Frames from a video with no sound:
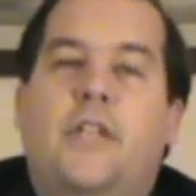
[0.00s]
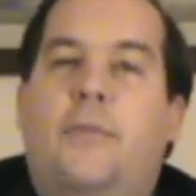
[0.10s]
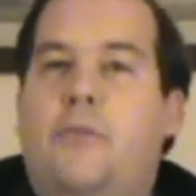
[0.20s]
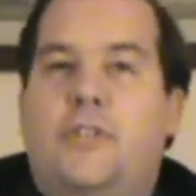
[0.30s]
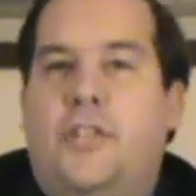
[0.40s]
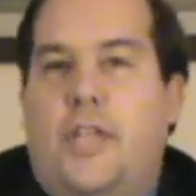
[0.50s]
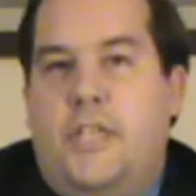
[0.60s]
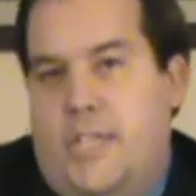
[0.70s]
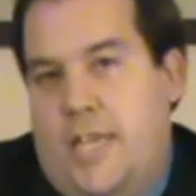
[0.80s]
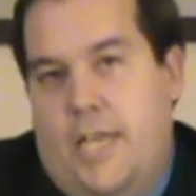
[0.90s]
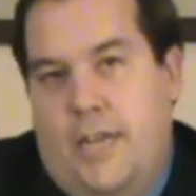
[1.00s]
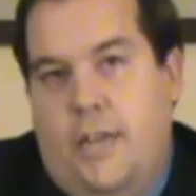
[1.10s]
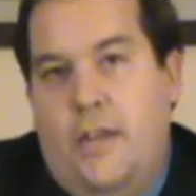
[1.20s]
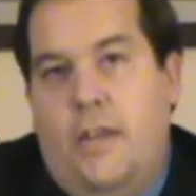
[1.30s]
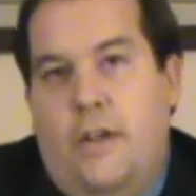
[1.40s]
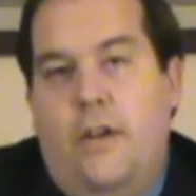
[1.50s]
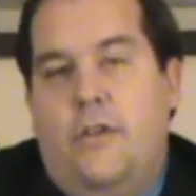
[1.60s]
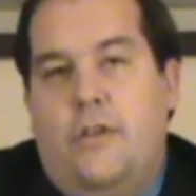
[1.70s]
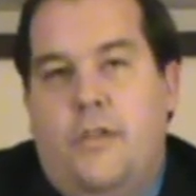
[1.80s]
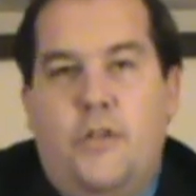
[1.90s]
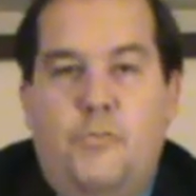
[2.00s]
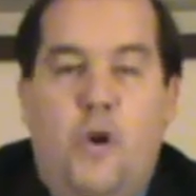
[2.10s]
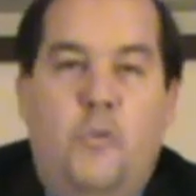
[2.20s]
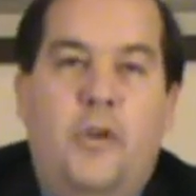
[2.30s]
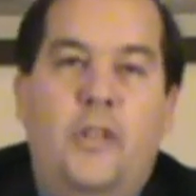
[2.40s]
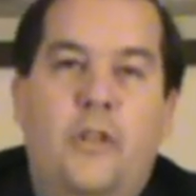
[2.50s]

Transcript: chapter 16 here in just a moment.